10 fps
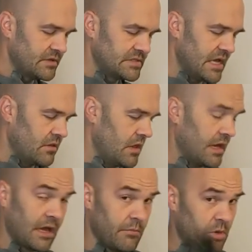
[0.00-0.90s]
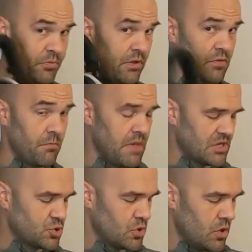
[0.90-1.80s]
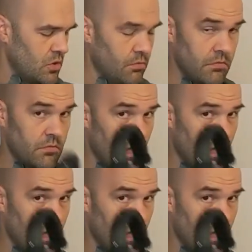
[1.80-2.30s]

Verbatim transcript: sound like. I'm going to play with a metronome.